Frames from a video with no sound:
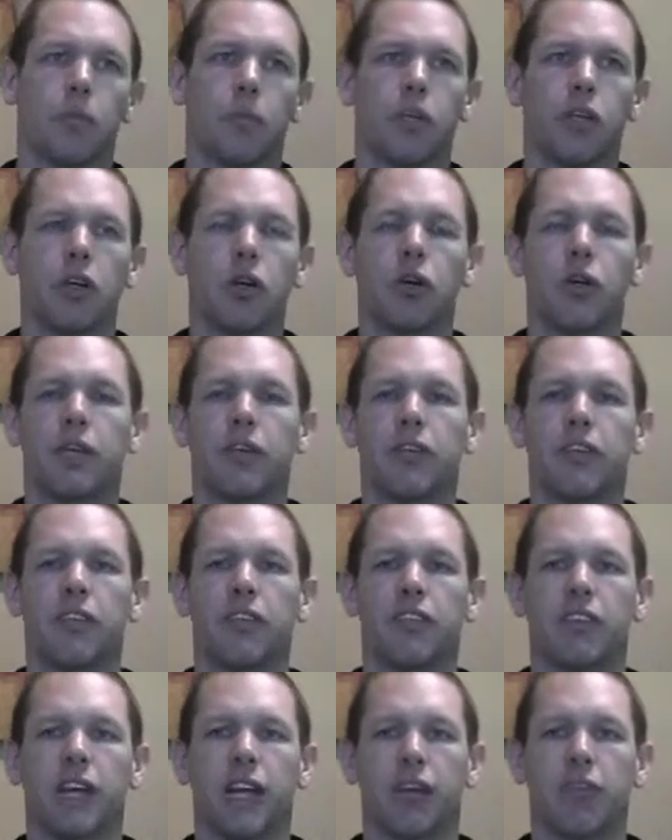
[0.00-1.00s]
We don't give
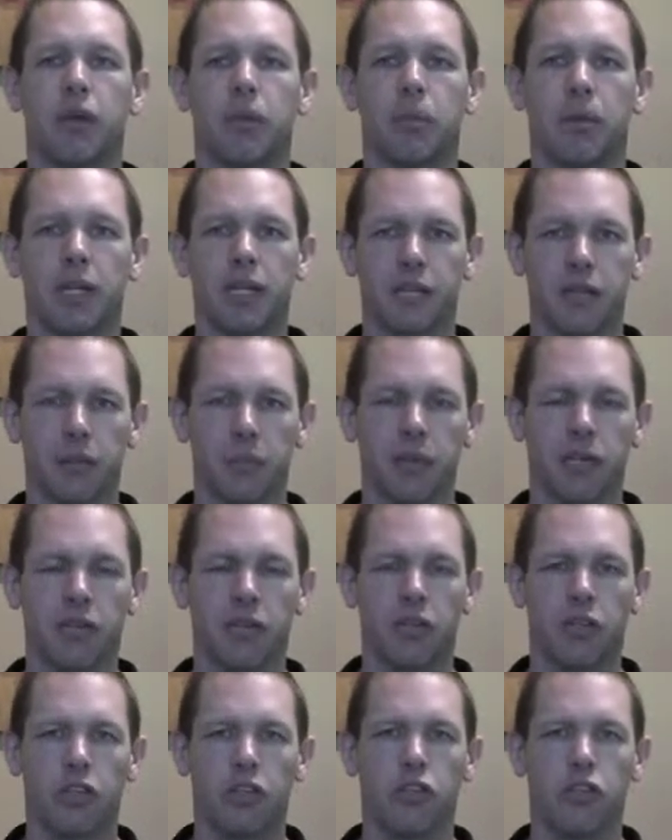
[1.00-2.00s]
these to everybody, it
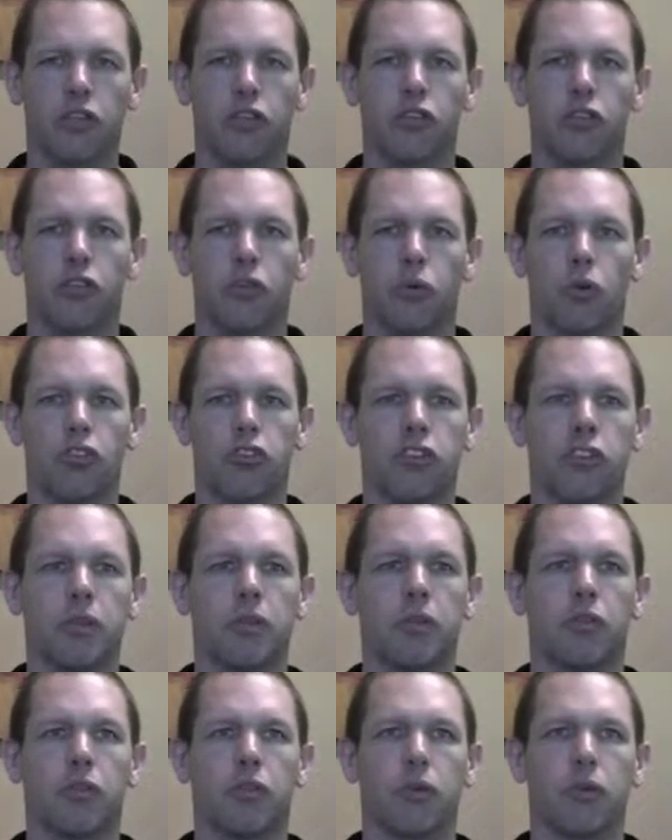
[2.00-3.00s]
depends on your
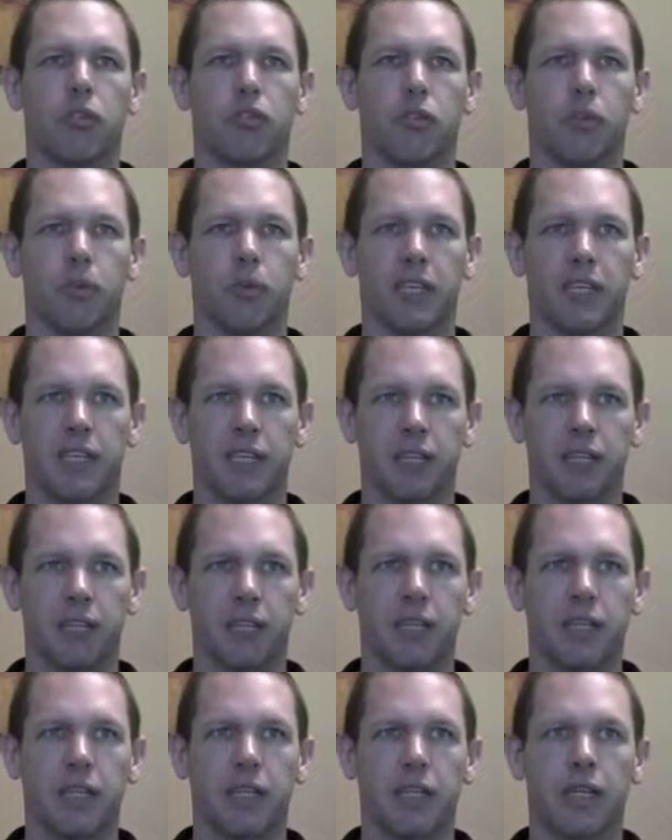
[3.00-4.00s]
distortion. So if you've been
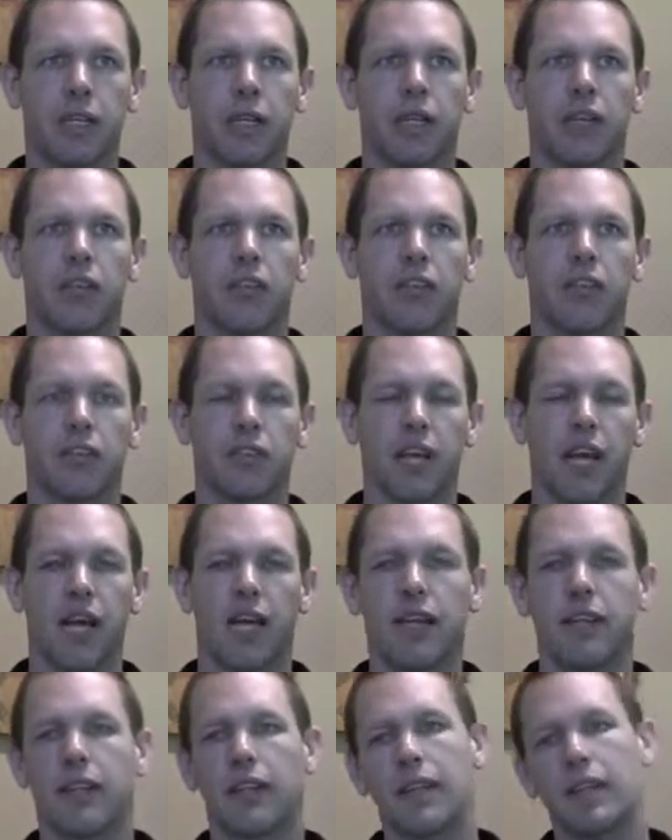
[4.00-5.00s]
given the
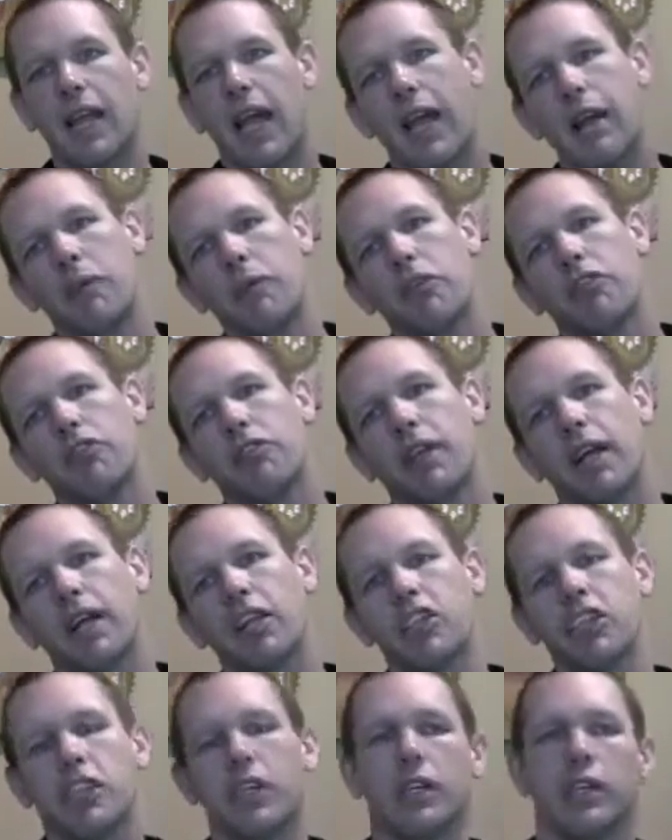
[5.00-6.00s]
side lateral
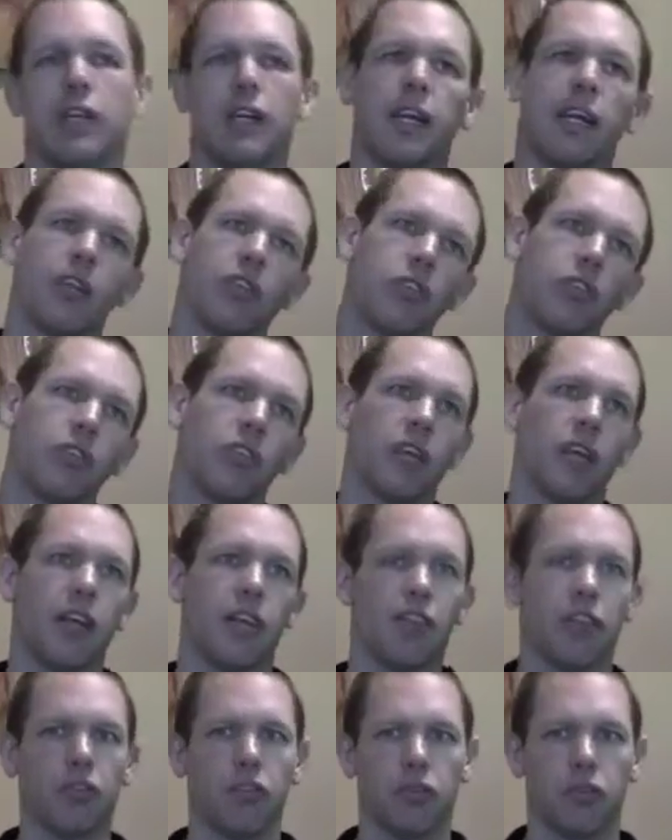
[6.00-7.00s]
flexion
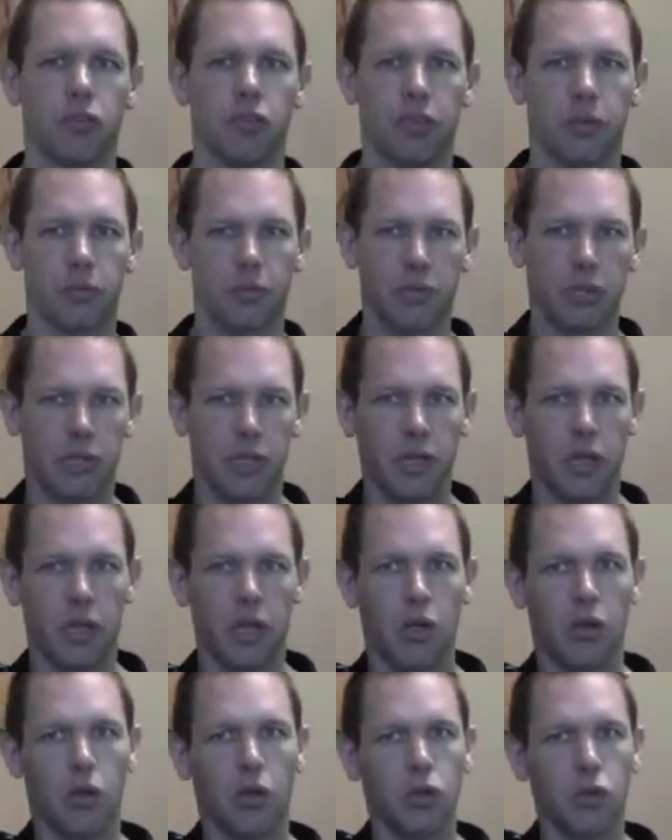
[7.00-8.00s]
exercises, you'll simply
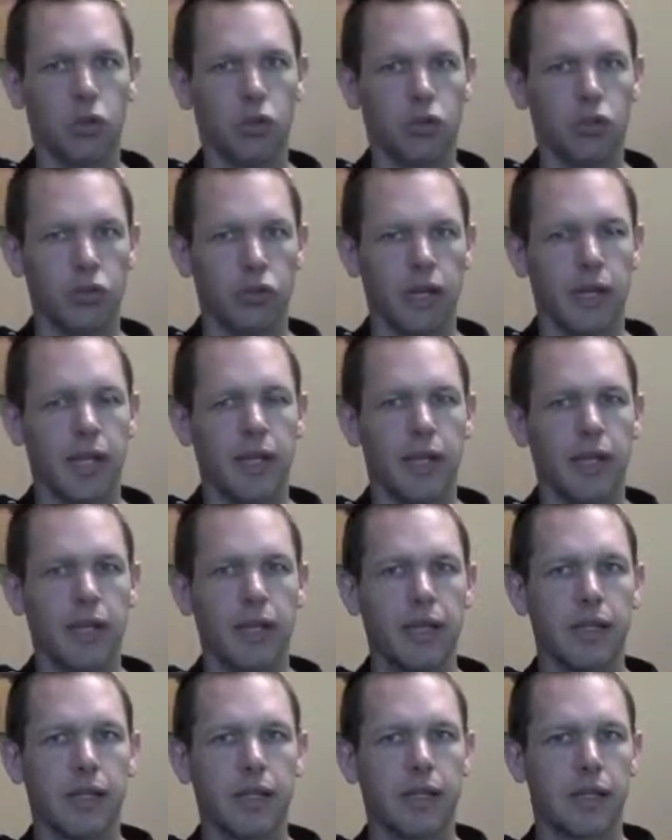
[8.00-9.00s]
hold your
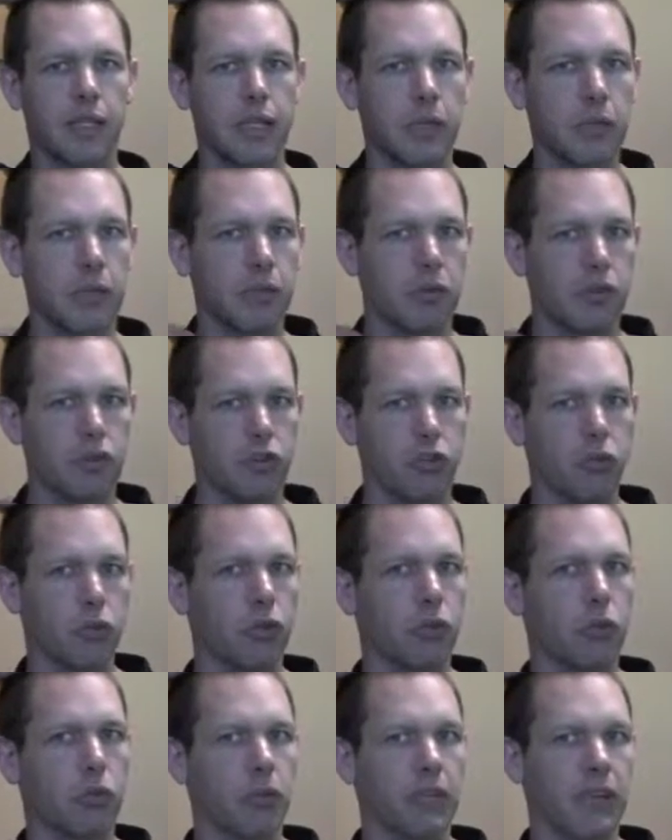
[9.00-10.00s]
head, keeping the
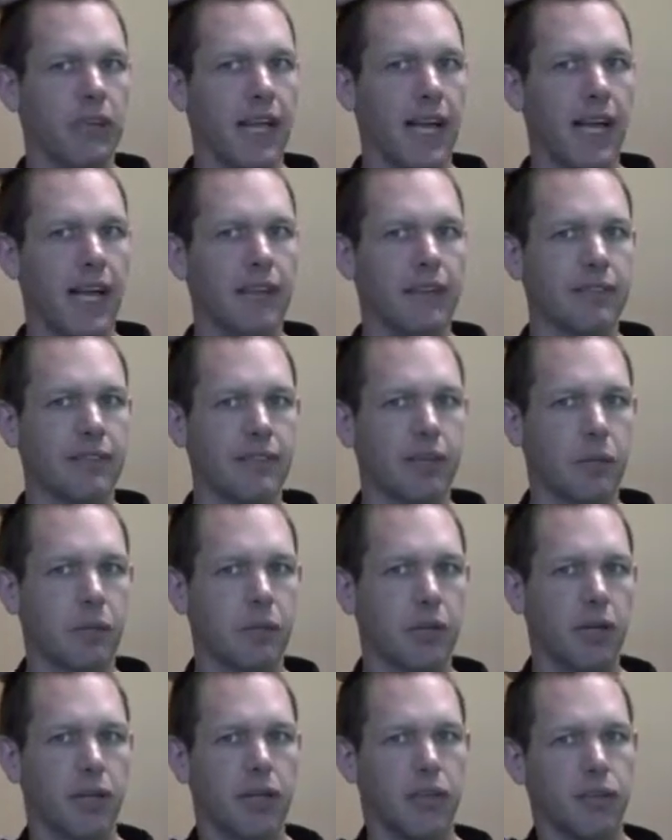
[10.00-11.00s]
shoulder relaxed and
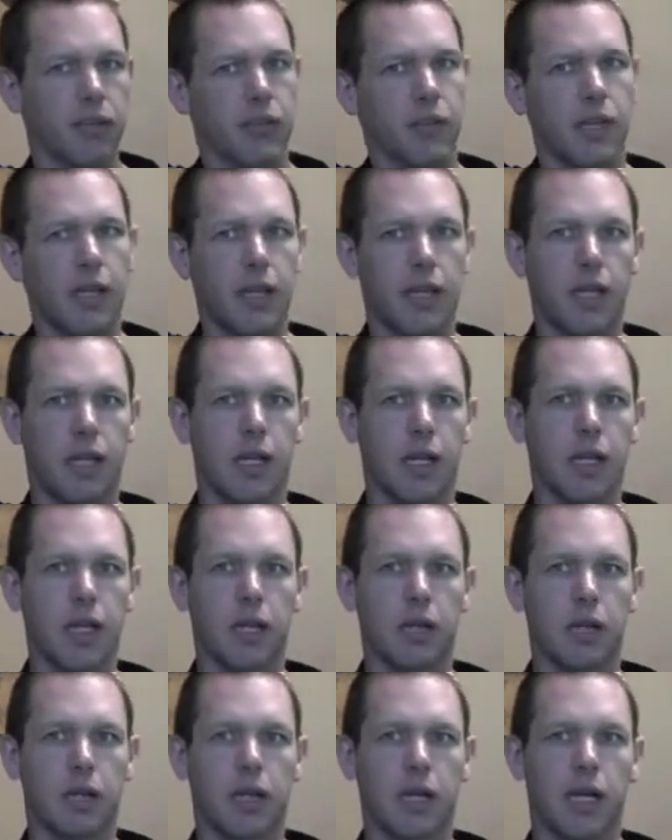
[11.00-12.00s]
depressed,
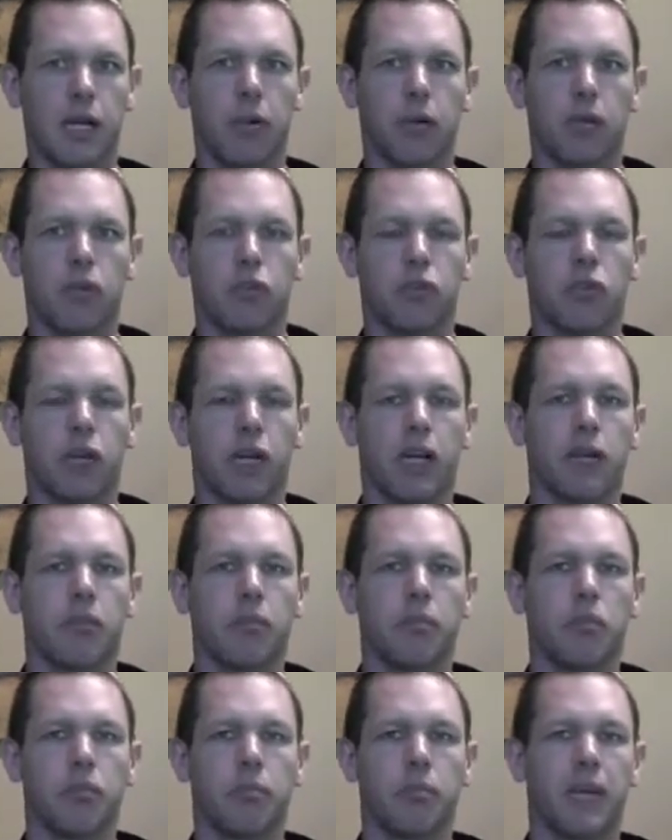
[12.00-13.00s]
and I will try to
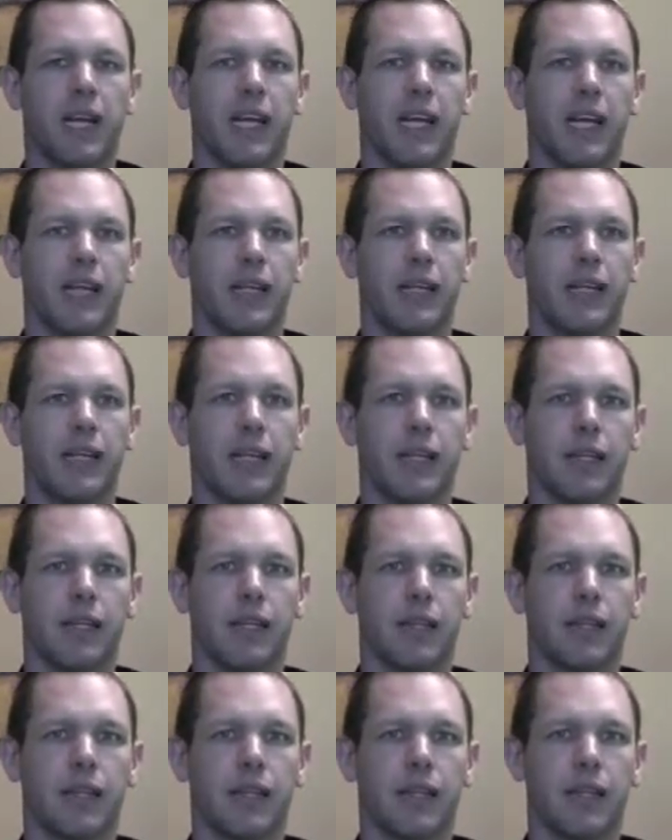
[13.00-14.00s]
move my head
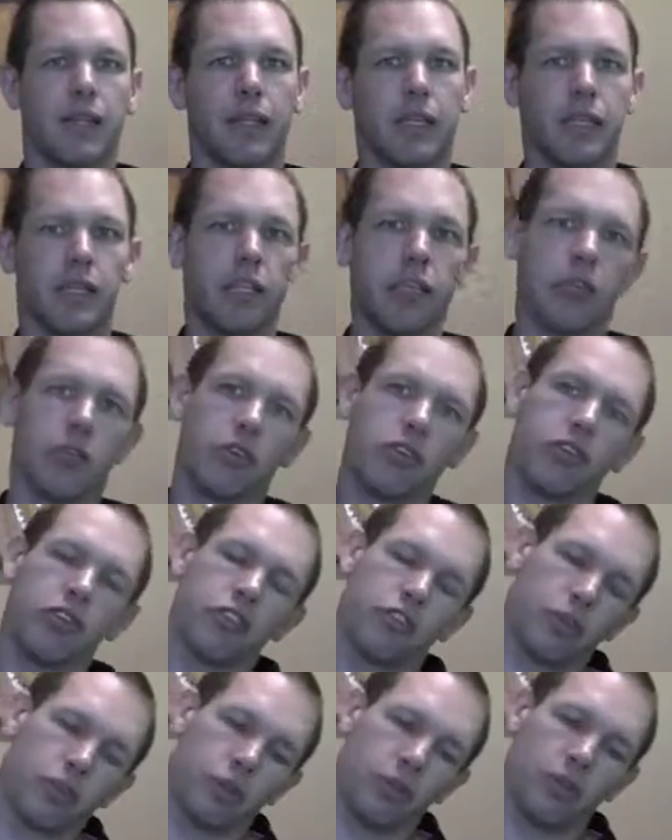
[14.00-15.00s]
ear to
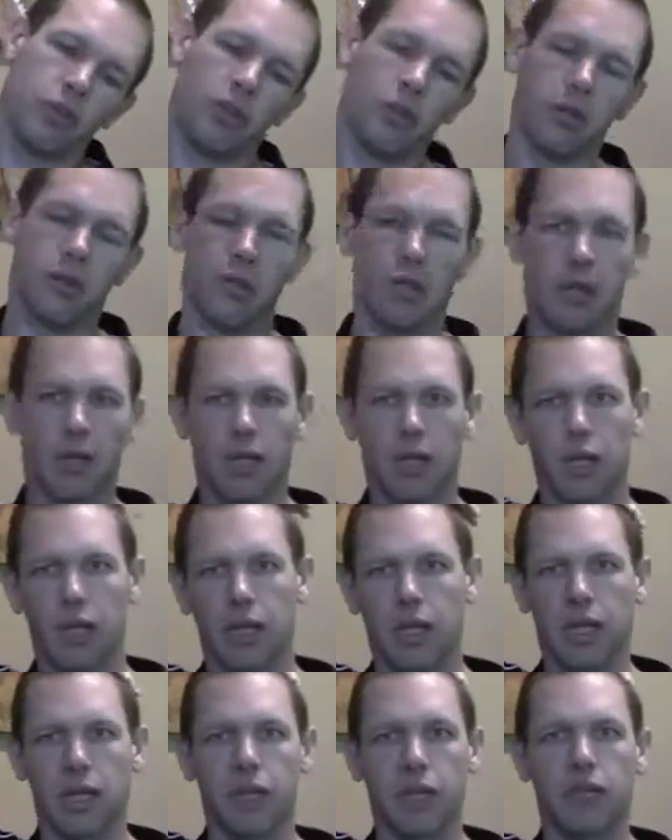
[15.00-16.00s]
shoulder,
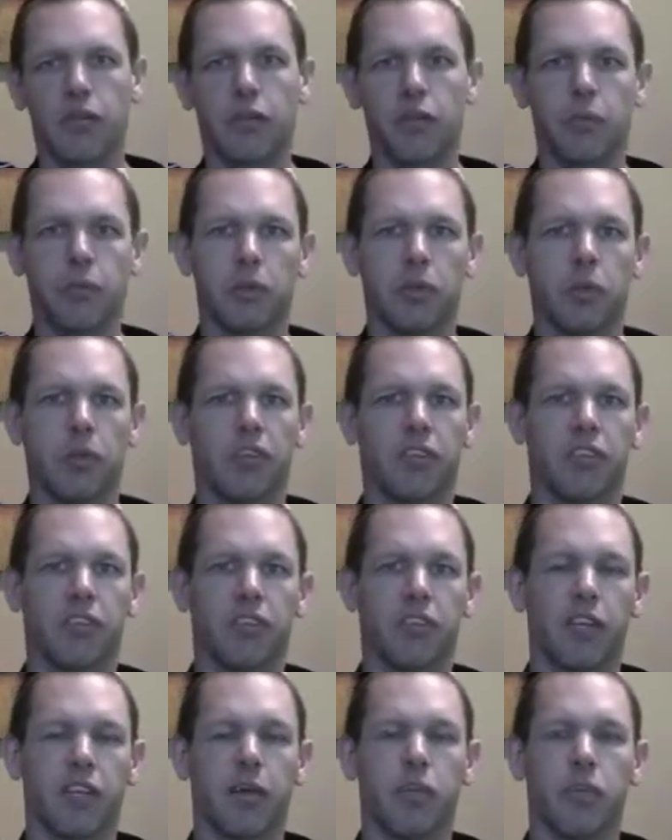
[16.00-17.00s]
and I'll simply
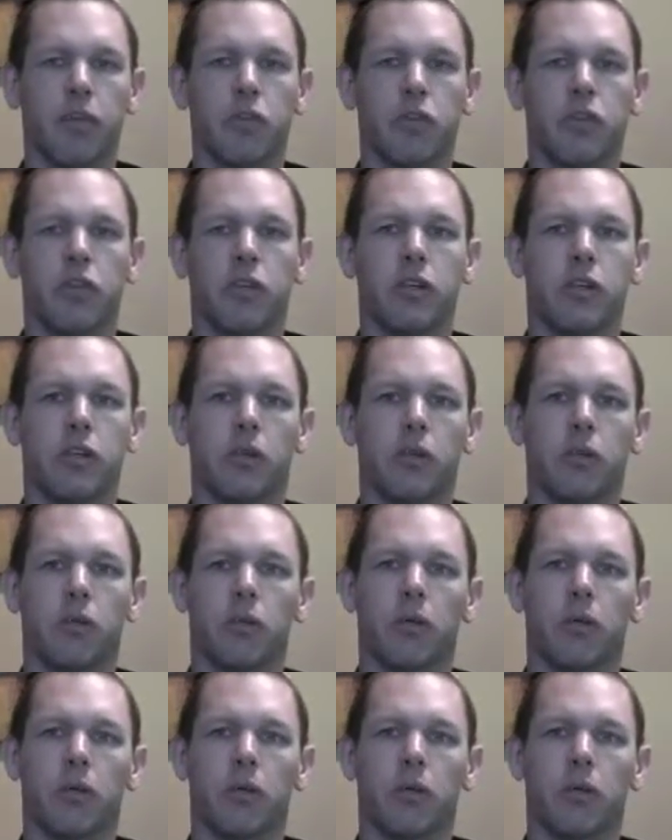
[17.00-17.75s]
resist that motion.